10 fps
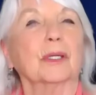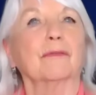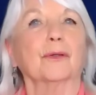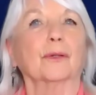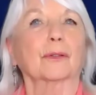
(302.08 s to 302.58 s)

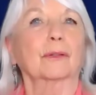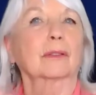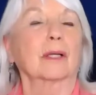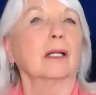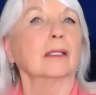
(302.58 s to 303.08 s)
if you're
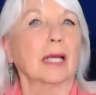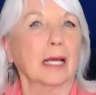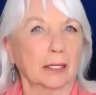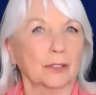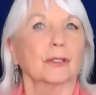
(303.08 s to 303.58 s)
called to
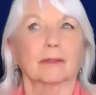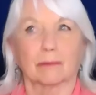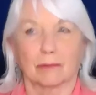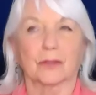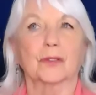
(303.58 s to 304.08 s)
action.
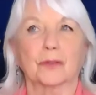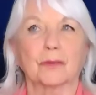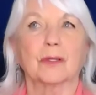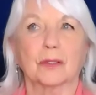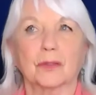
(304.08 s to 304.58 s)
This
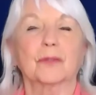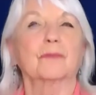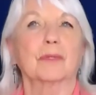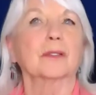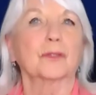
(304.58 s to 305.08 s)

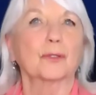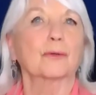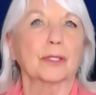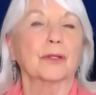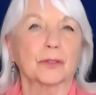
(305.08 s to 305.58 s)

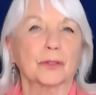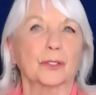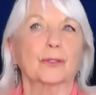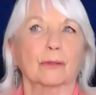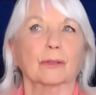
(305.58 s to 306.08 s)

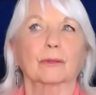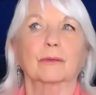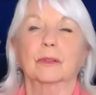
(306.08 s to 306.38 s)
is true.